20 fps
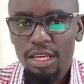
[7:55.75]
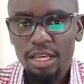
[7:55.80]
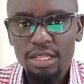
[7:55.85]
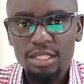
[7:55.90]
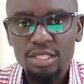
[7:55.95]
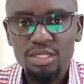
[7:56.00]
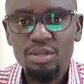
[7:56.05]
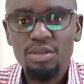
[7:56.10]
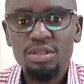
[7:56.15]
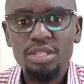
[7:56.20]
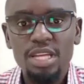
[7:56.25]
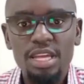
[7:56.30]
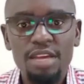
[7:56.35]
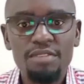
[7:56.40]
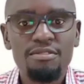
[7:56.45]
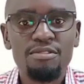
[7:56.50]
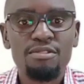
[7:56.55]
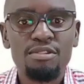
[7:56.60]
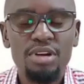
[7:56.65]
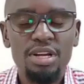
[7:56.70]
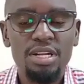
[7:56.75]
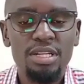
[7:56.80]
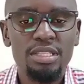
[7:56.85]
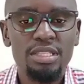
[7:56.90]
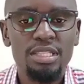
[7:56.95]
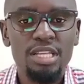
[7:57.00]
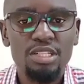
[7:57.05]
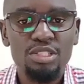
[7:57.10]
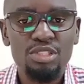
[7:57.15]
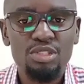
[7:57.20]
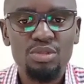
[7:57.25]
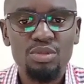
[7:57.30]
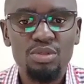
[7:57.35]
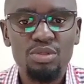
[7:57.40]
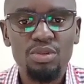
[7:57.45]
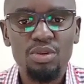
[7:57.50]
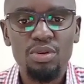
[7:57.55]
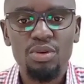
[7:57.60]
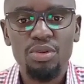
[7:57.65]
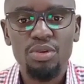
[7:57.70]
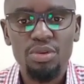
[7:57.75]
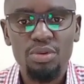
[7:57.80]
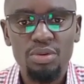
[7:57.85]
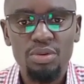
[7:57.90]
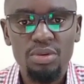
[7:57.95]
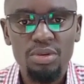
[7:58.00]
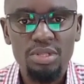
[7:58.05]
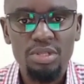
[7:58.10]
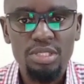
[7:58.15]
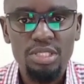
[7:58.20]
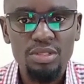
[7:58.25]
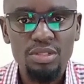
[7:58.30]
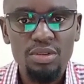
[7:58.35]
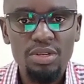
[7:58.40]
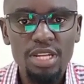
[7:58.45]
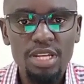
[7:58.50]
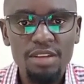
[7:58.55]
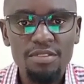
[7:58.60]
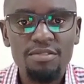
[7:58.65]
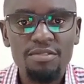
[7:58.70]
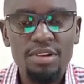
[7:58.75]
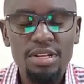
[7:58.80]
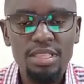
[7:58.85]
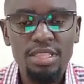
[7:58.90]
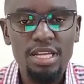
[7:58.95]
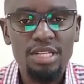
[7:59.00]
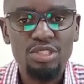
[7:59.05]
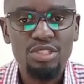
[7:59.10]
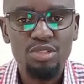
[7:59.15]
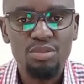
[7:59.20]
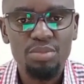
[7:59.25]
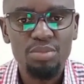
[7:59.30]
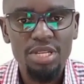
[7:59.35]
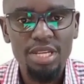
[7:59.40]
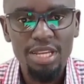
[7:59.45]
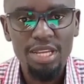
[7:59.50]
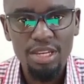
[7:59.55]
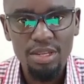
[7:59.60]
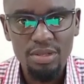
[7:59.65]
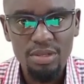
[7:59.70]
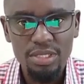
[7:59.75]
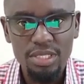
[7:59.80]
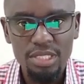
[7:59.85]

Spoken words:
It's not everyone that should know you. It's not everyone that should be in your